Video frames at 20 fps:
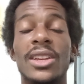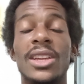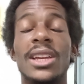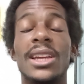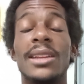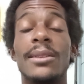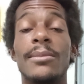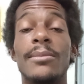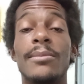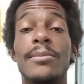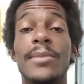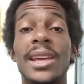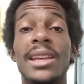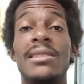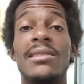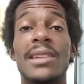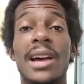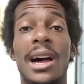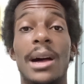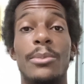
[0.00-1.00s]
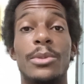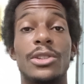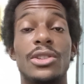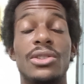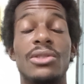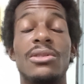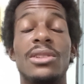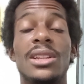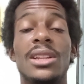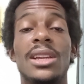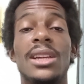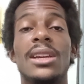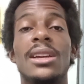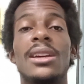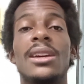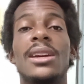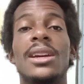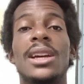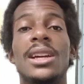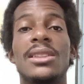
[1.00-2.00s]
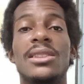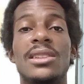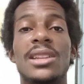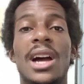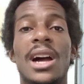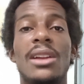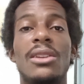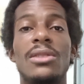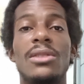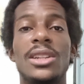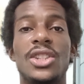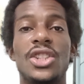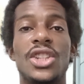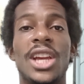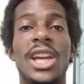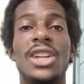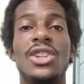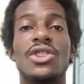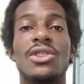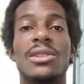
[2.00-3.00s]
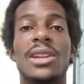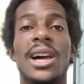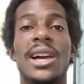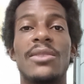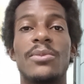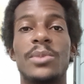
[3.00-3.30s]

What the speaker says: immense opportunity to not only change your life,